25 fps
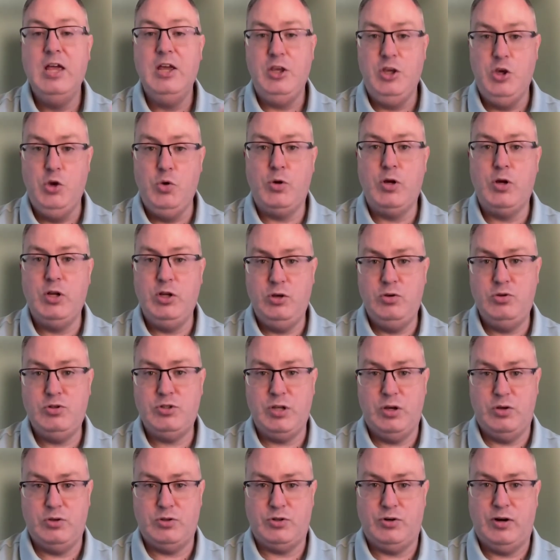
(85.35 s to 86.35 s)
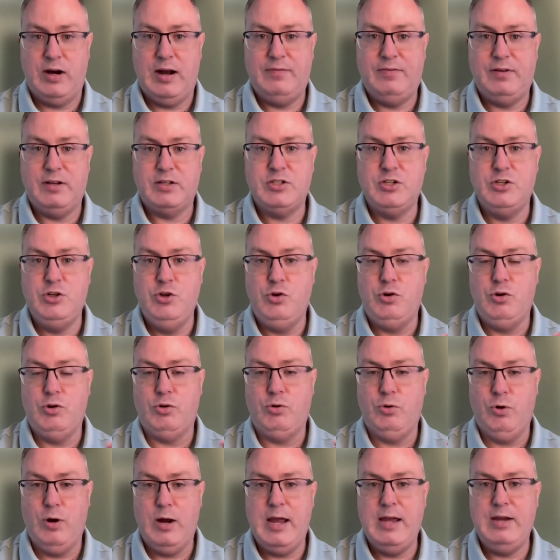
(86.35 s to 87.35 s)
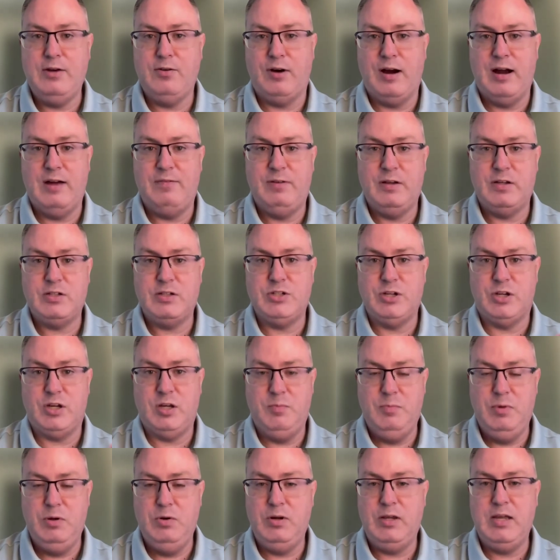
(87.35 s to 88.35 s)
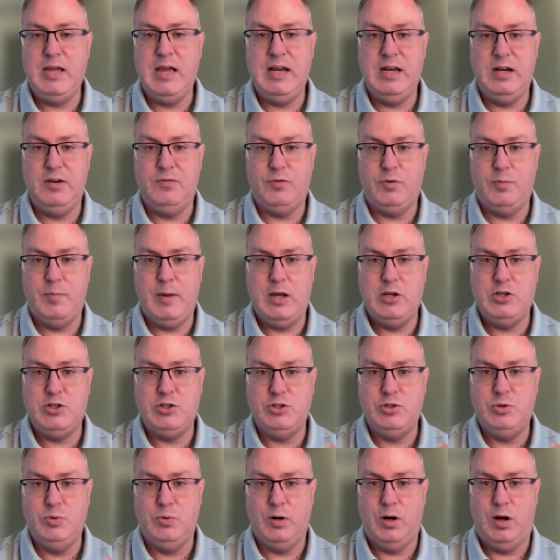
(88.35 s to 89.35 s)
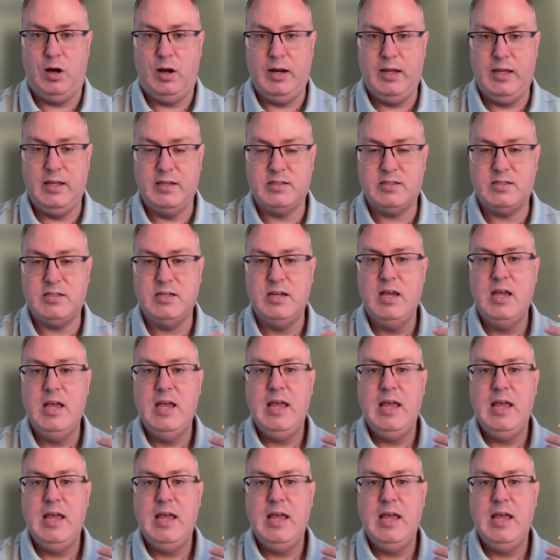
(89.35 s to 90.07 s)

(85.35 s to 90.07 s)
you can use those graphics and you can create graphics to communicate information to an audience